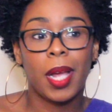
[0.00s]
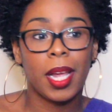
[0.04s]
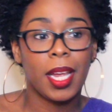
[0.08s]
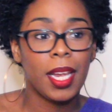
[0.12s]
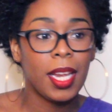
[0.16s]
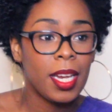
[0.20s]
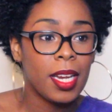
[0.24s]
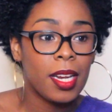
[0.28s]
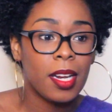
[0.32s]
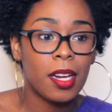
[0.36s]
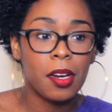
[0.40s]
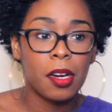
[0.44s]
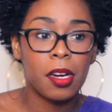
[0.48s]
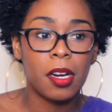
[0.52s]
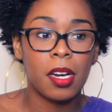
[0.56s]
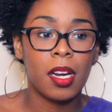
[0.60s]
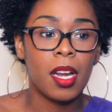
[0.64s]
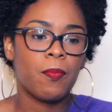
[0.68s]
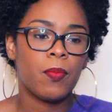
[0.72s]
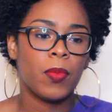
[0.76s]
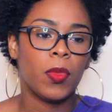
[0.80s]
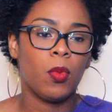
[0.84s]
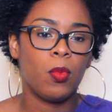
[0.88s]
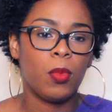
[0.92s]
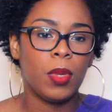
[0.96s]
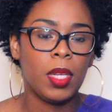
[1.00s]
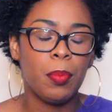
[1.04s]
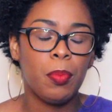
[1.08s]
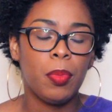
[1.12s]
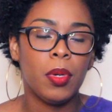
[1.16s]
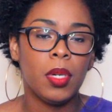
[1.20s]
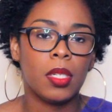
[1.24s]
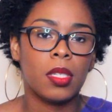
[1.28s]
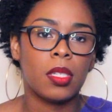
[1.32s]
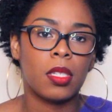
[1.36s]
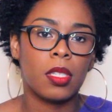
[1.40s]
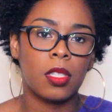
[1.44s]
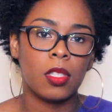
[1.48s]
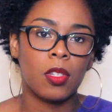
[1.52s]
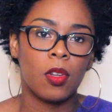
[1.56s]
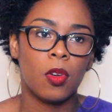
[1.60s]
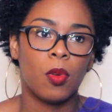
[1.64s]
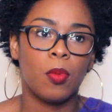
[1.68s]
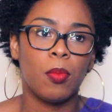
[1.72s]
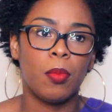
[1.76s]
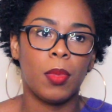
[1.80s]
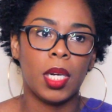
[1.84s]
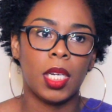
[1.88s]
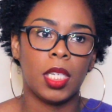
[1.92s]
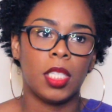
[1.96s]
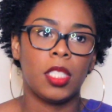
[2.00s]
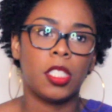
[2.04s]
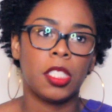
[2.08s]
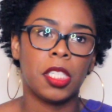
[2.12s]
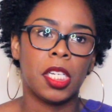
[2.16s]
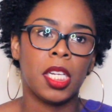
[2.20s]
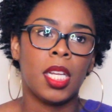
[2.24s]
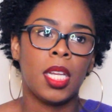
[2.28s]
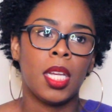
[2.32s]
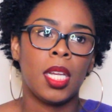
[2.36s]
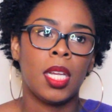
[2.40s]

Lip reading: hair. We put so much